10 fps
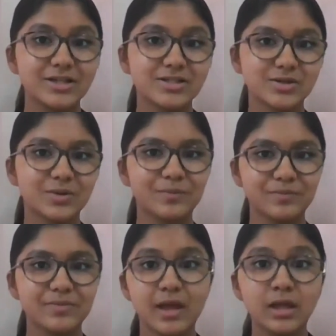So
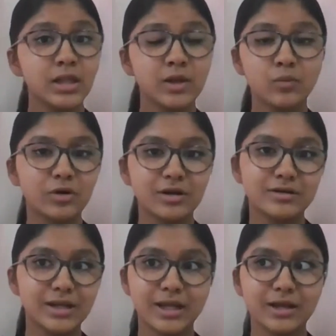they wouldn't
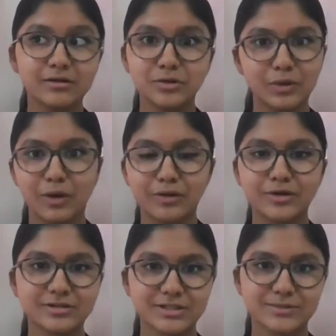take too long
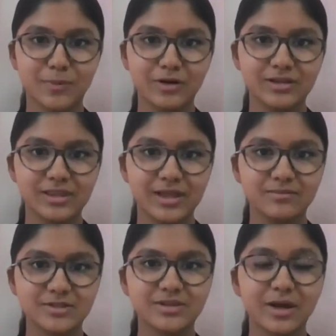to respond to them.
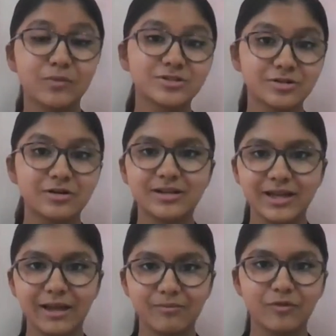So that was really
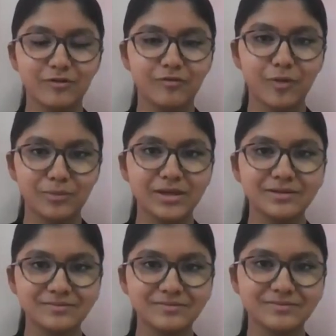helpful for
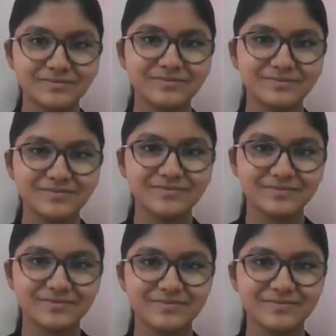me.